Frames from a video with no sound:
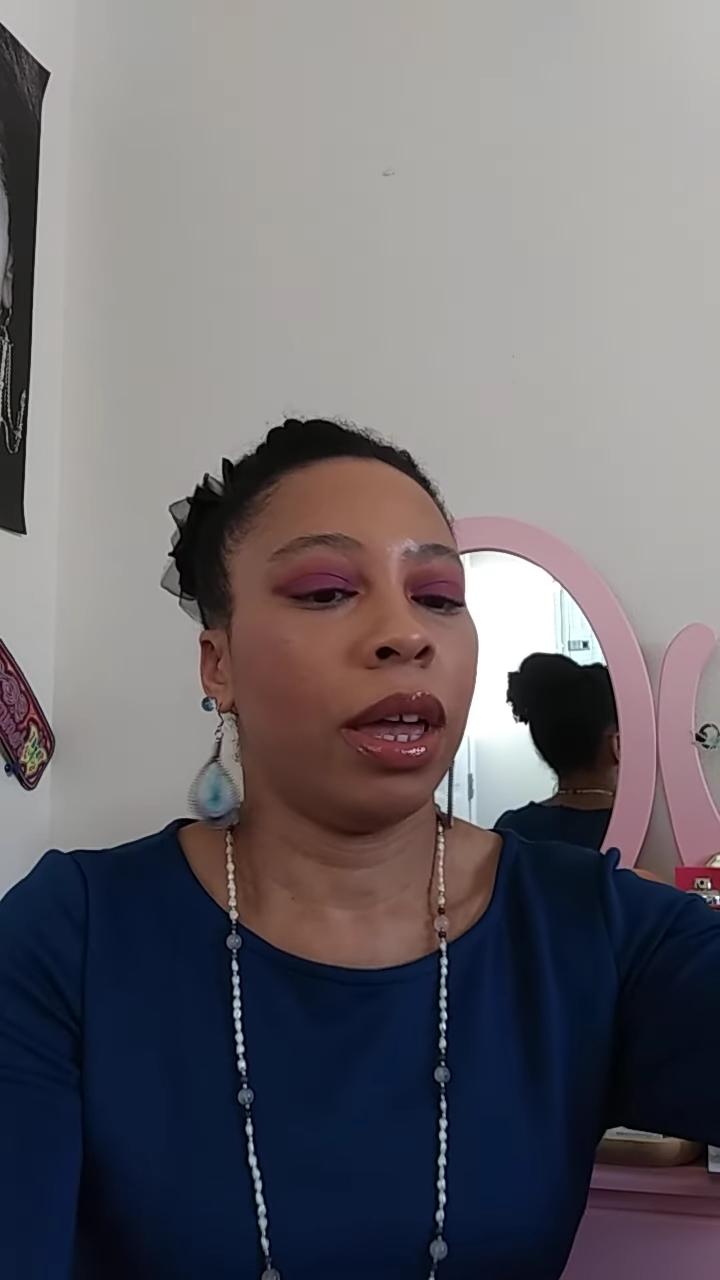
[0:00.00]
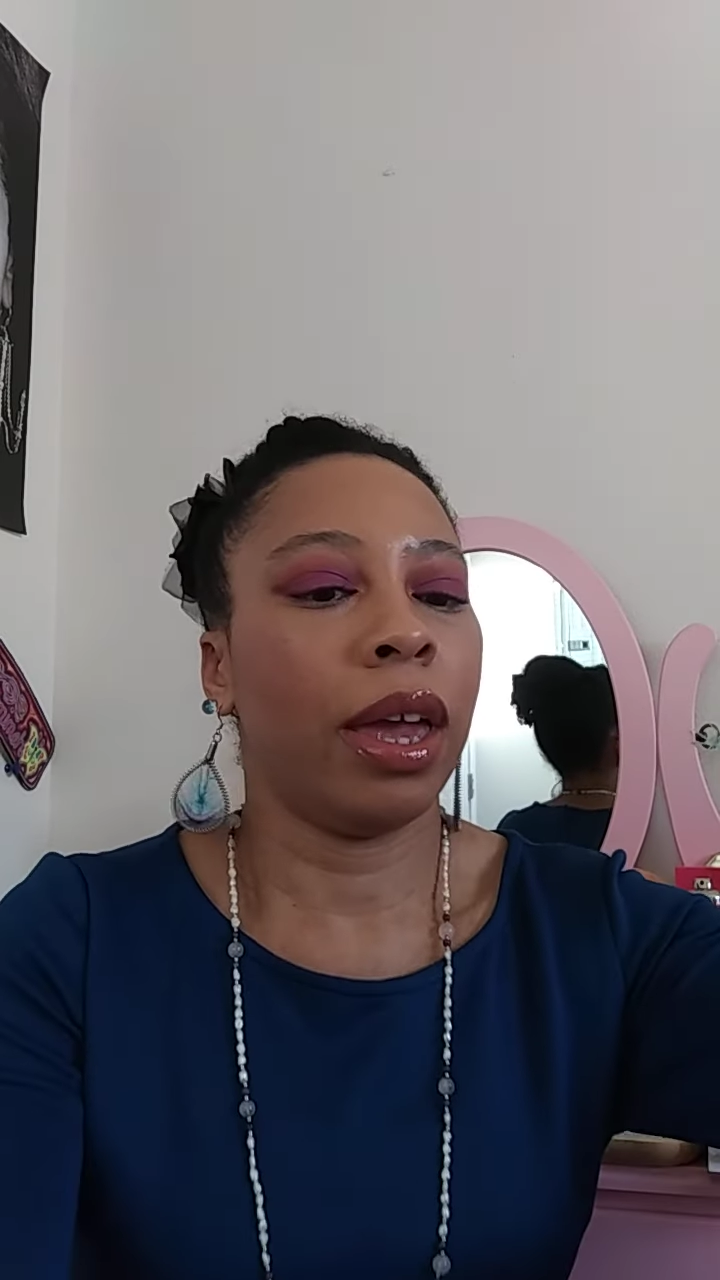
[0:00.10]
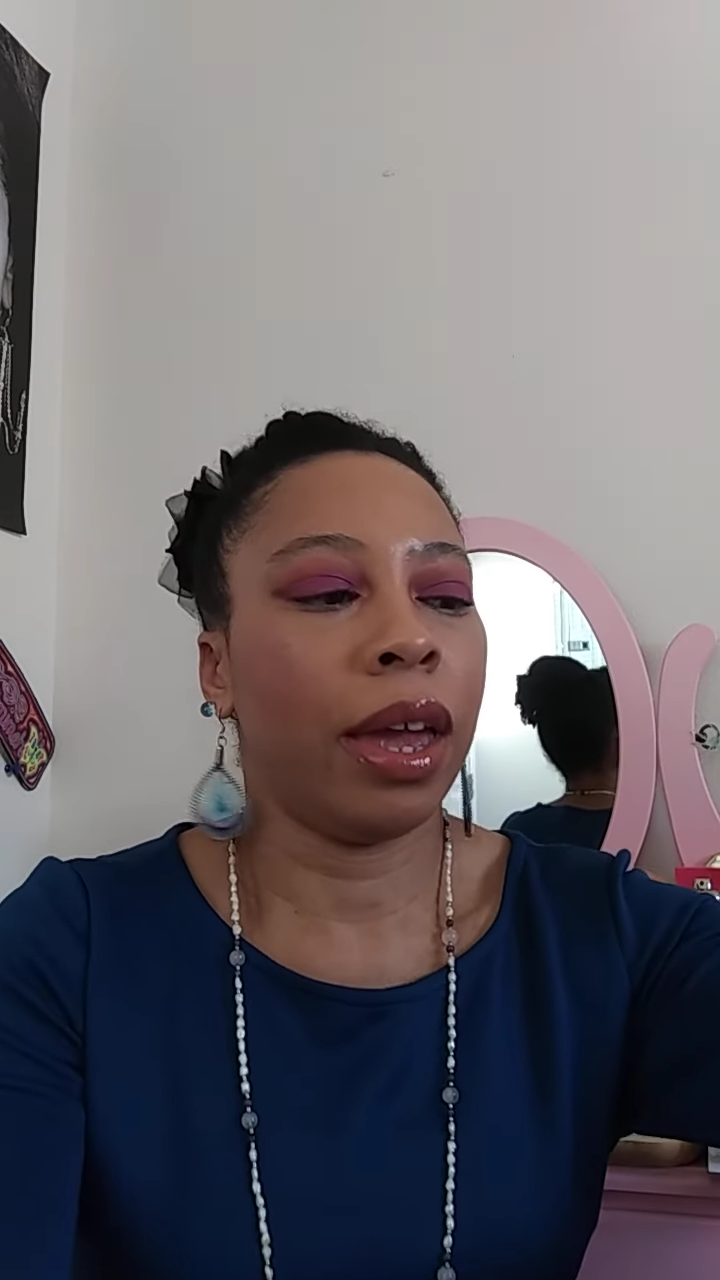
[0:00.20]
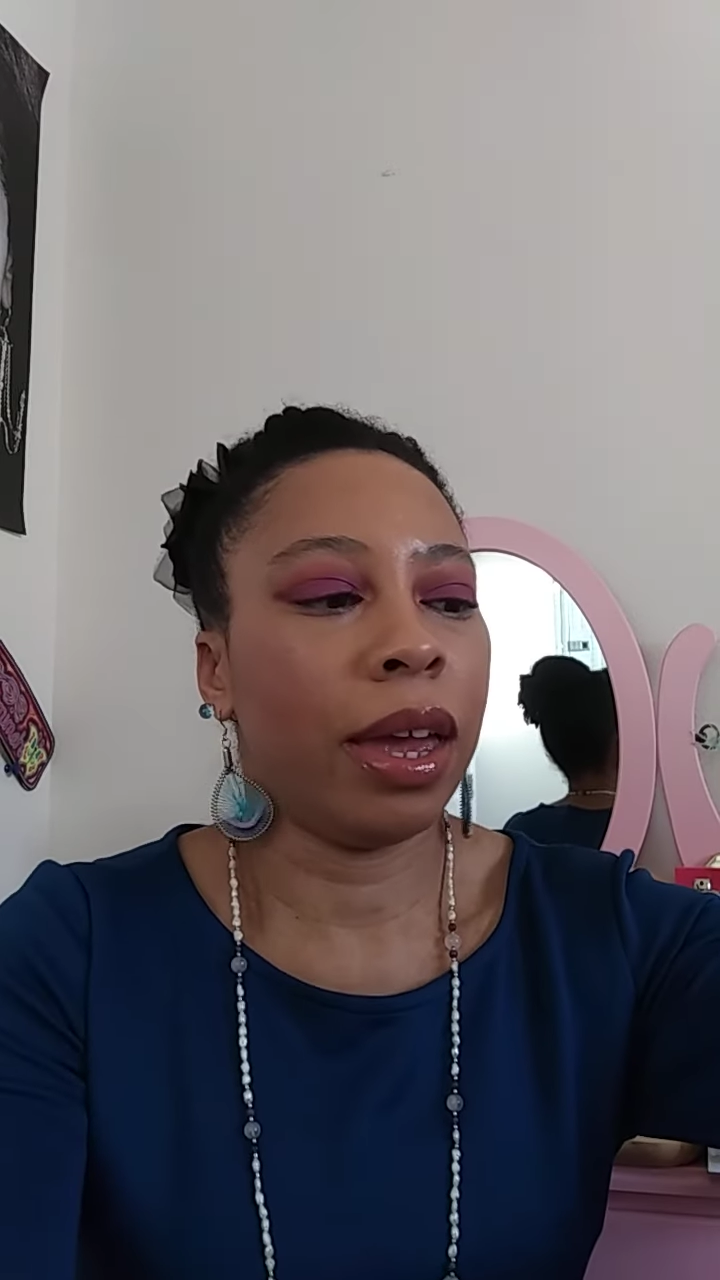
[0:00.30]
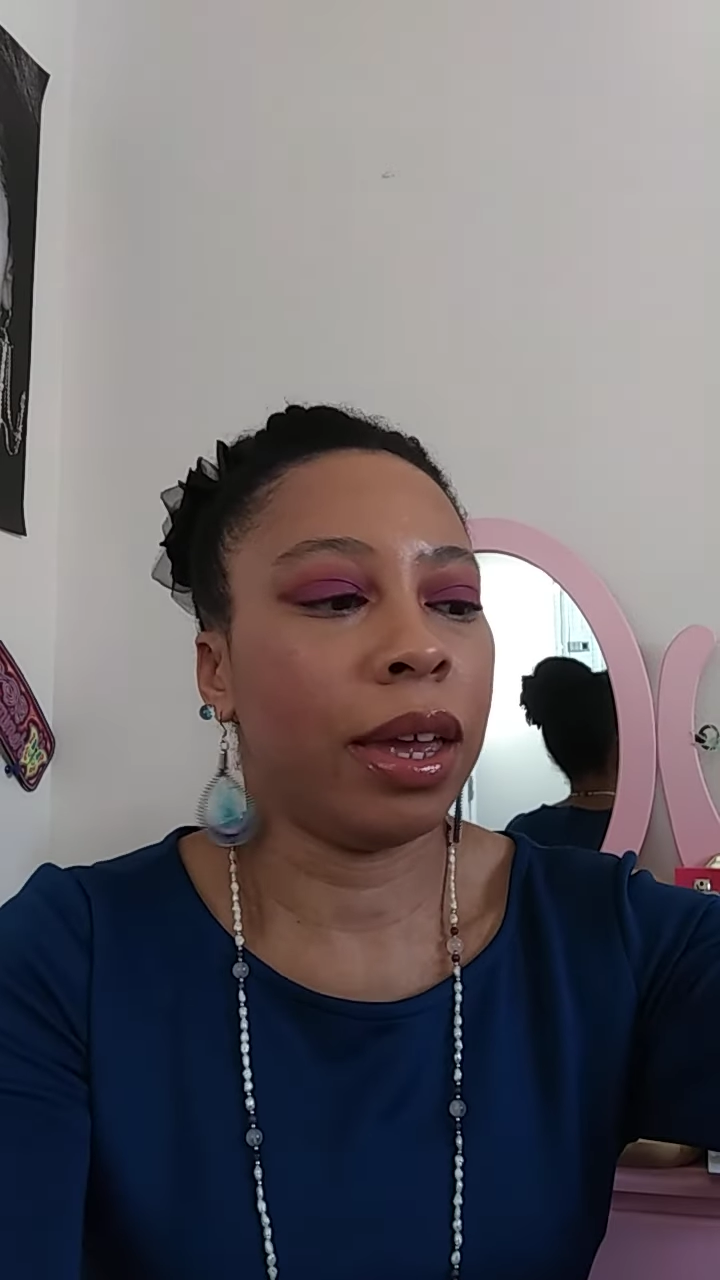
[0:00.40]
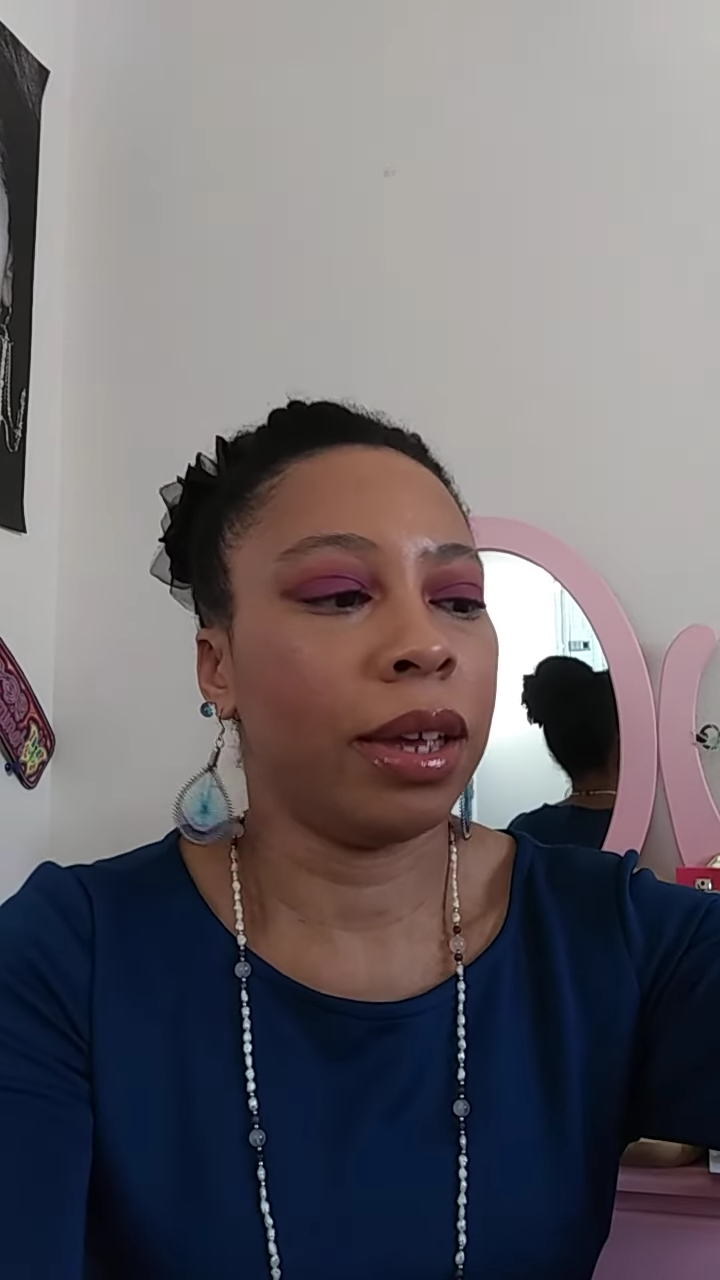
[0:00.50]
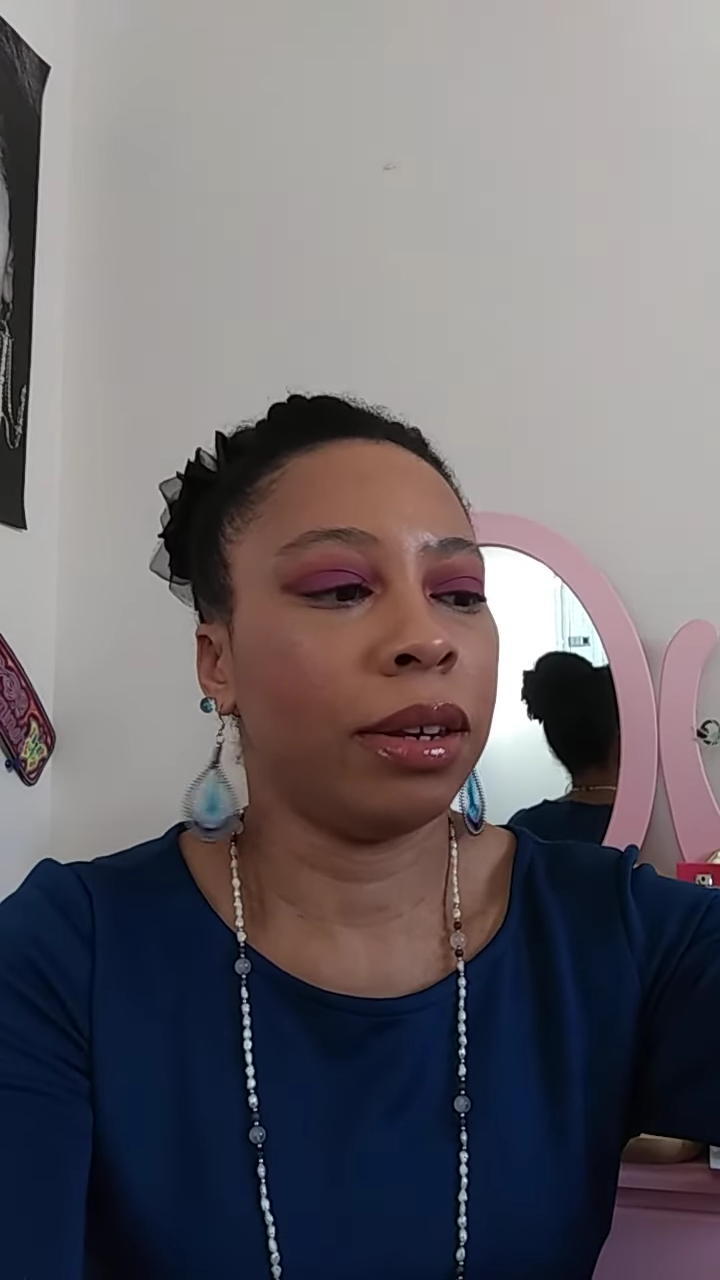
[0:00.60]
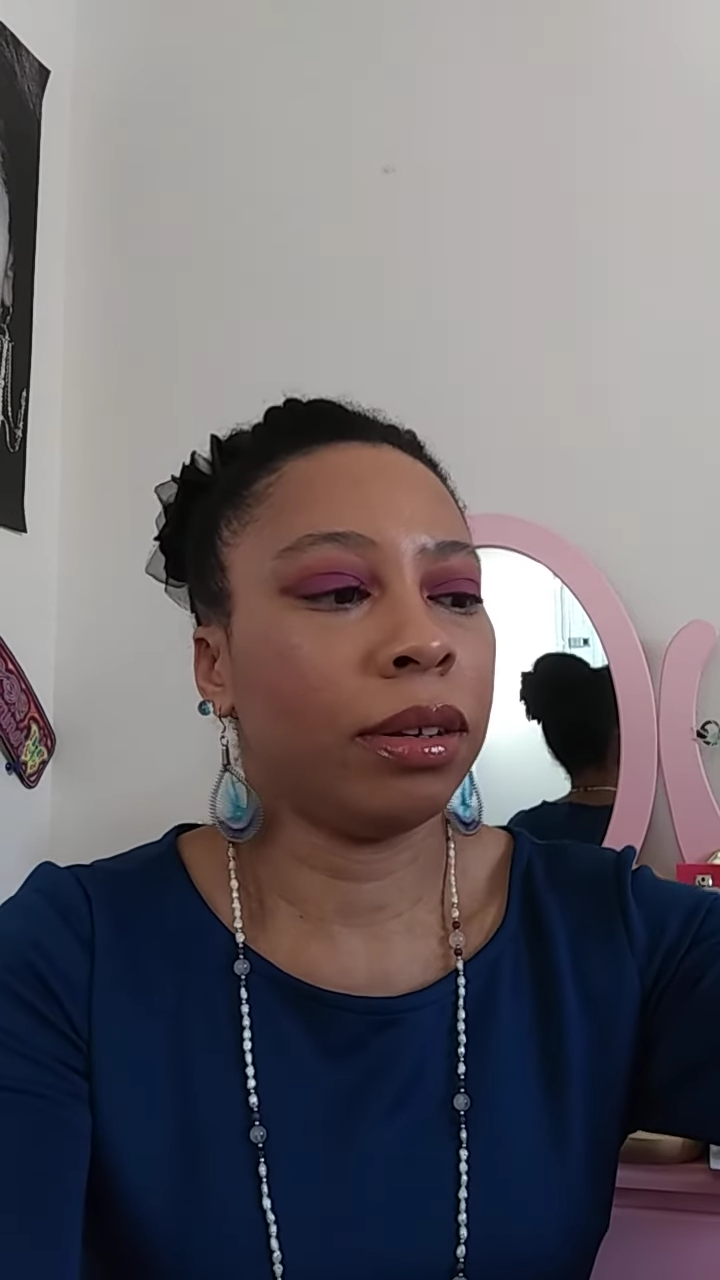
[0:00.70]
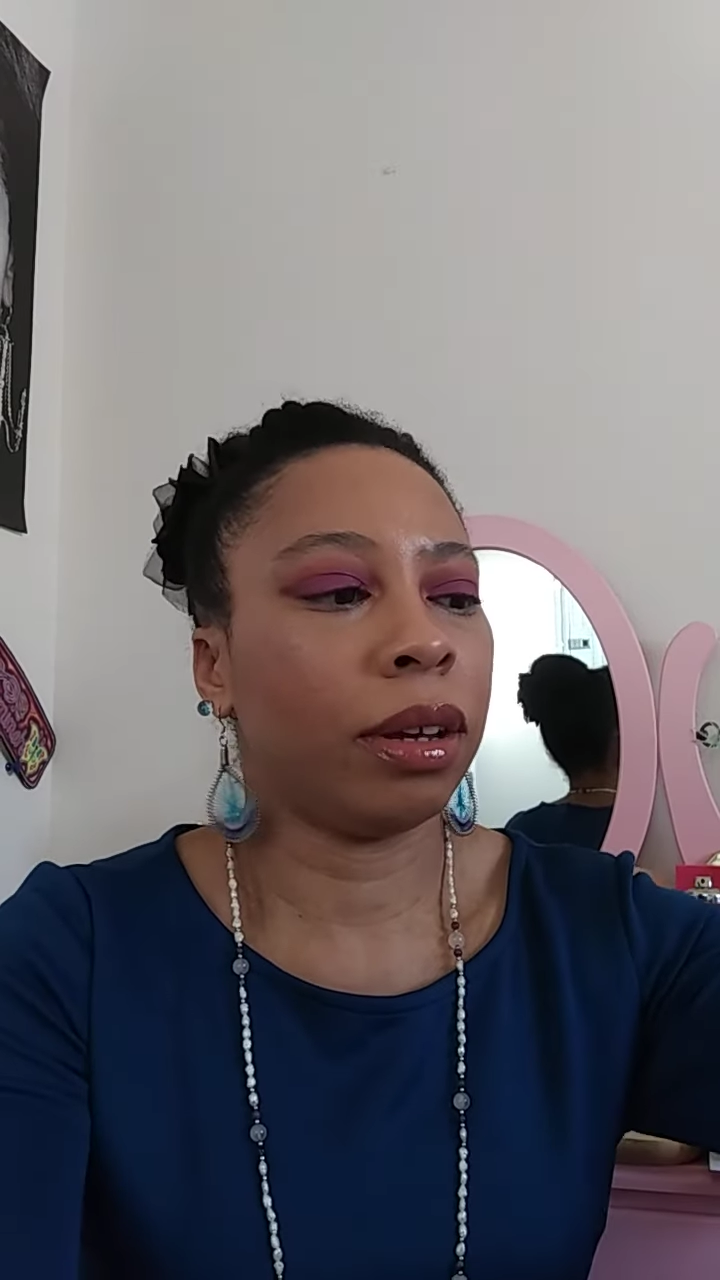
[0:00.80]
And